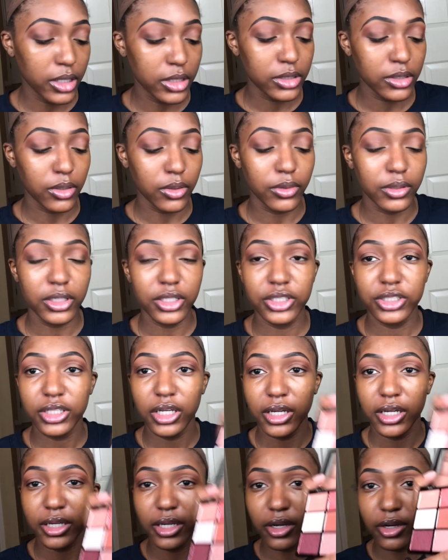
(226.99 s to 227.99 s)
so this
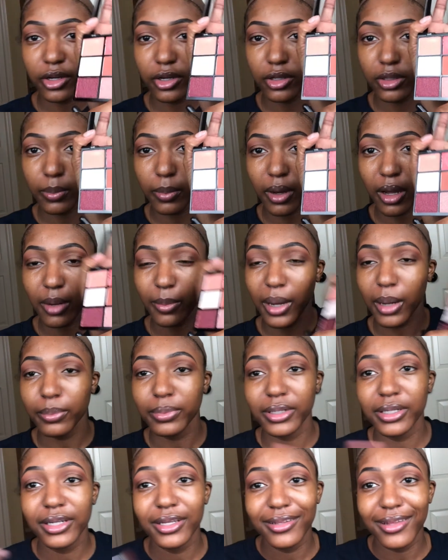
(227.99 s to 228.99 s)
shade down here on the bottom, I
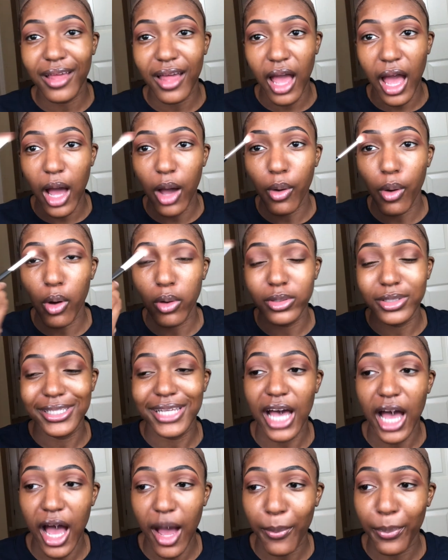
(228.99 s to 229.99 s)
blended that out on
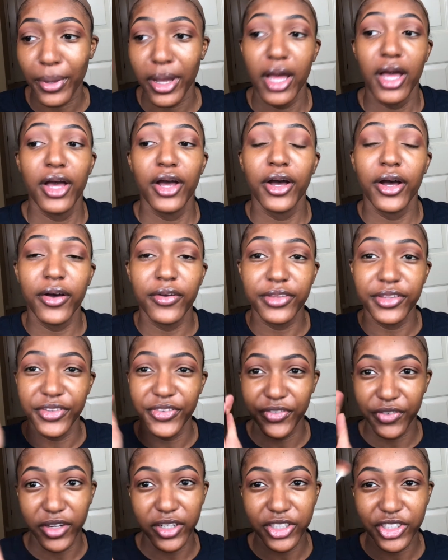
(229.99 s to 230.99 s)
top of the
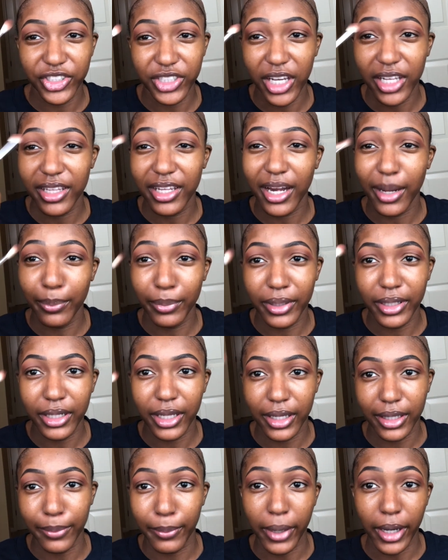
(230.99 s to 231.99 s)
first shade that I
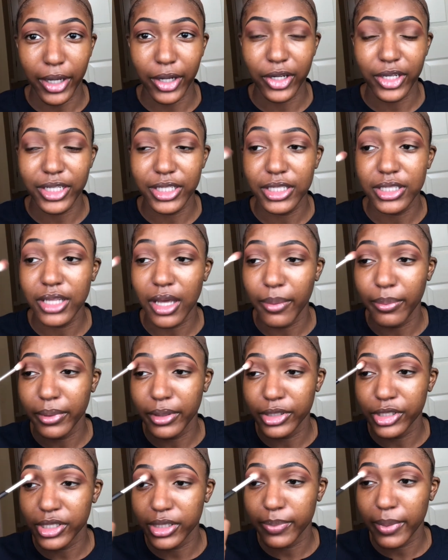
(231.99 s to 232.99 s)
blended in my crease. So I
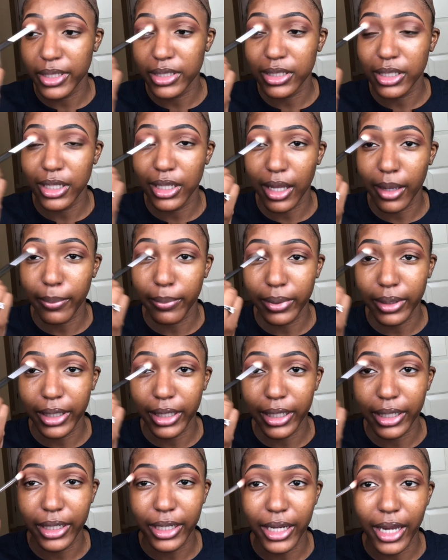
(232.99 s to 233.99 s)
just basically
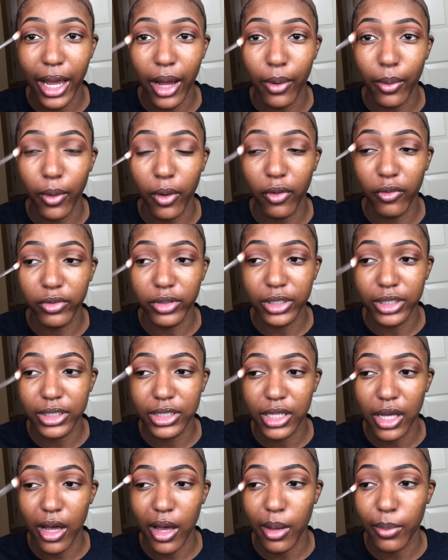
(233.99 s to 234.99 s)
blended it out over the
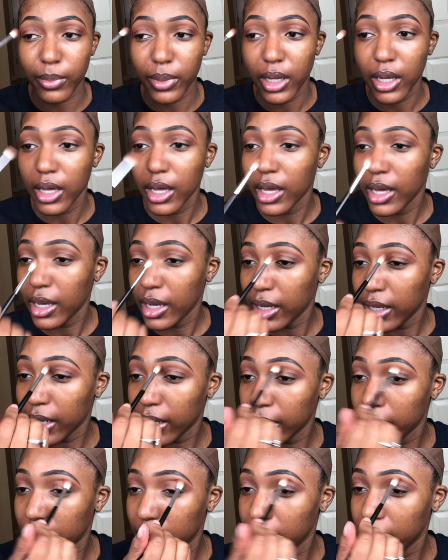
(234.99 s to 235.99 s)
top,
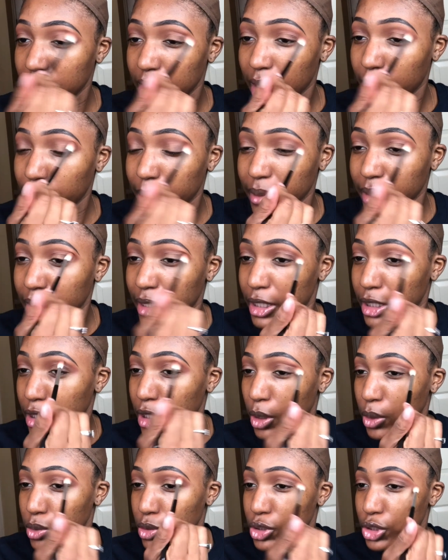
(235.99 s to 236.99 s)
and then I blended
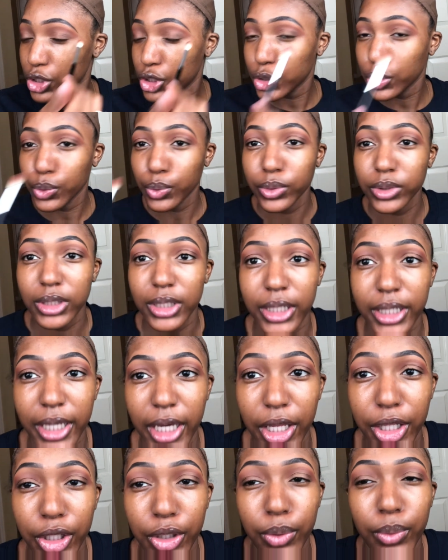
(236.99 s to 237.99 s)
those two
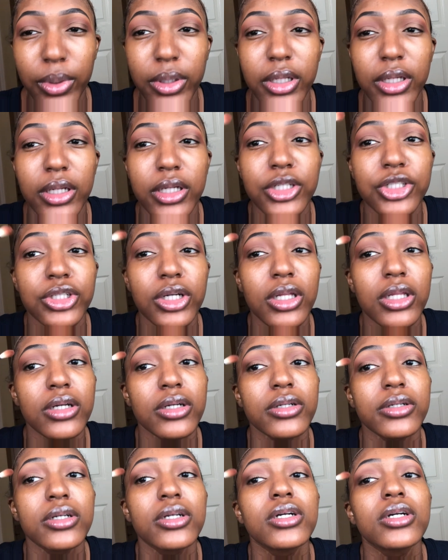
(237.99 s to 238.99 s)
together within each
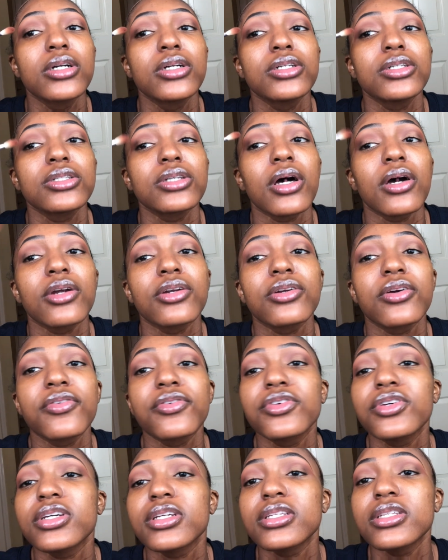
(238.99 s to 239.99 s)
other. So I don't know if you can